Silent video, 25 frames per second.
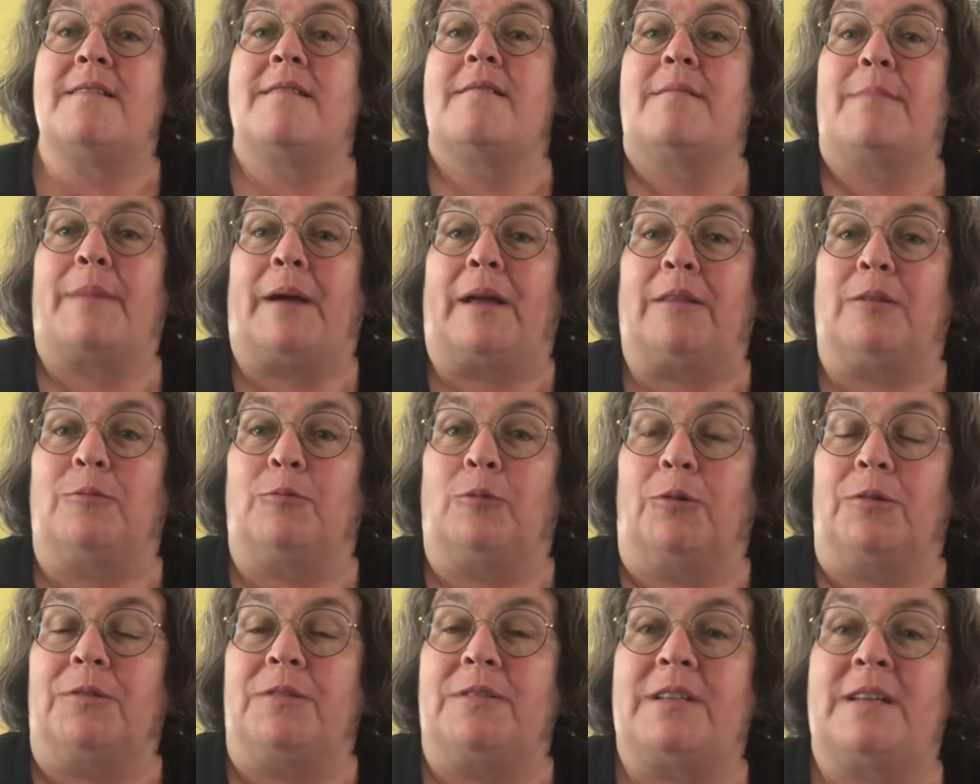about the
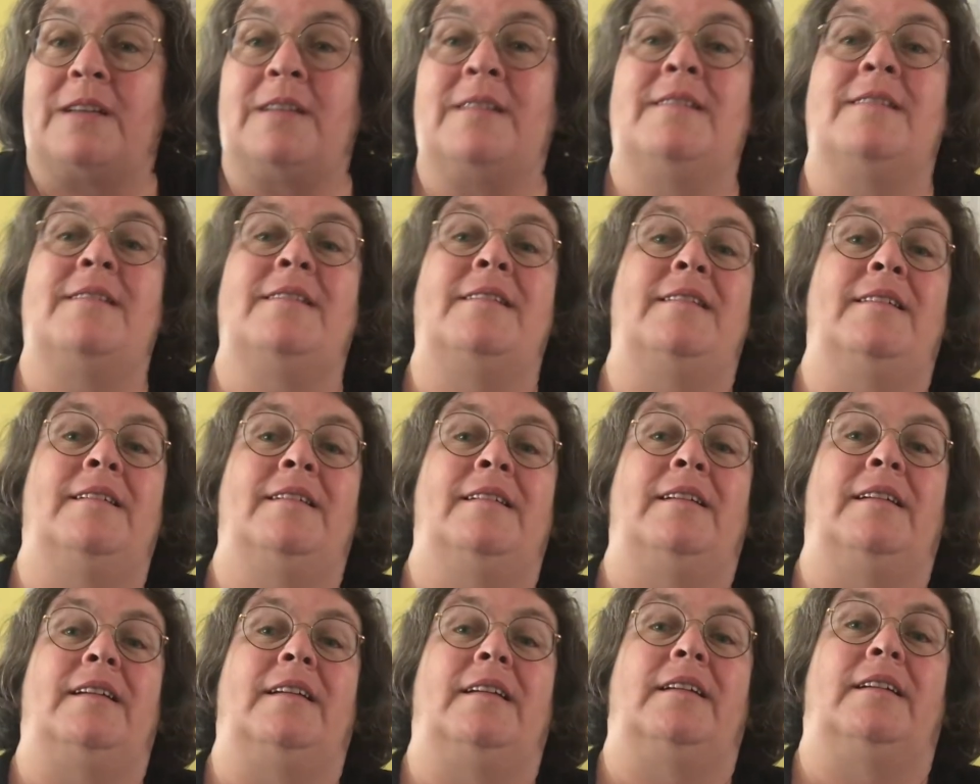wand
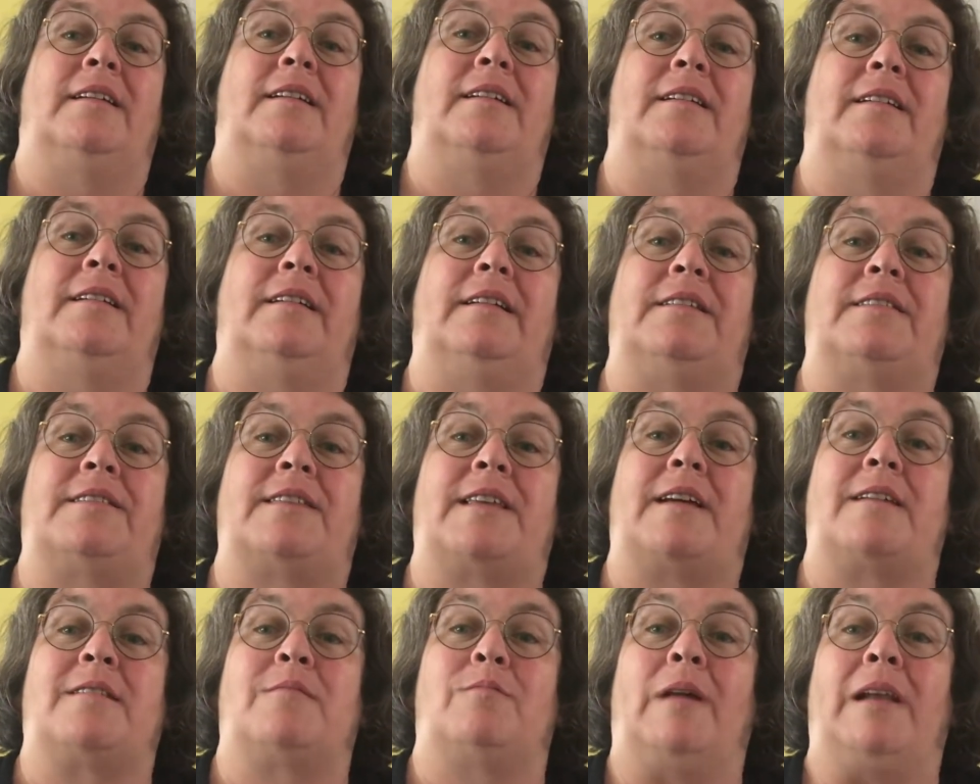is
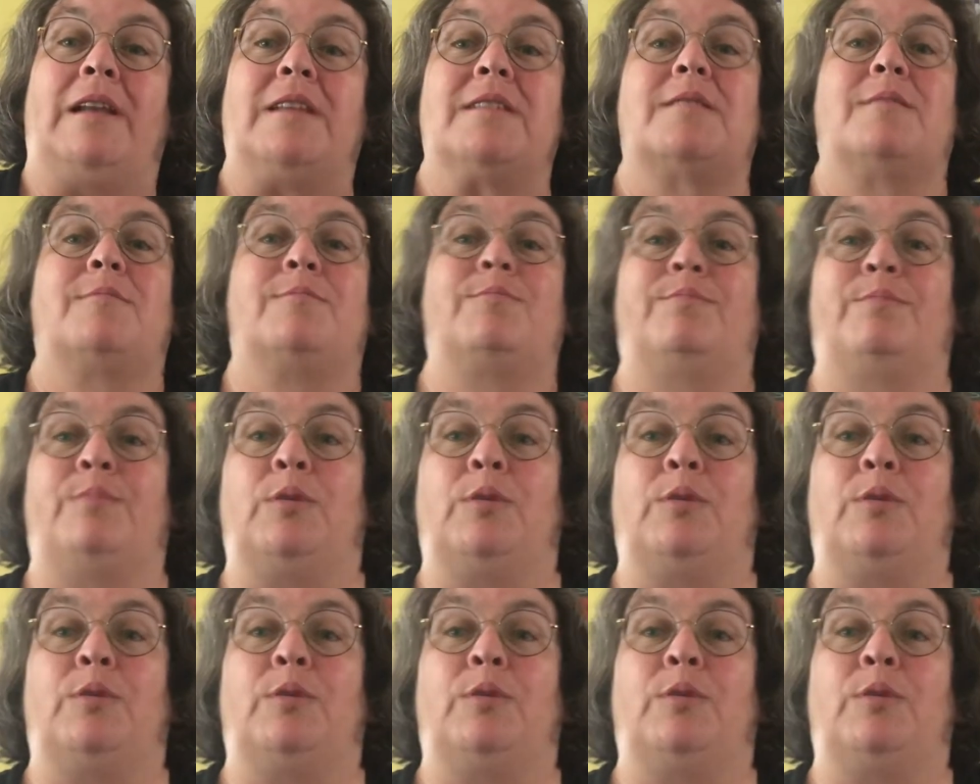that as well as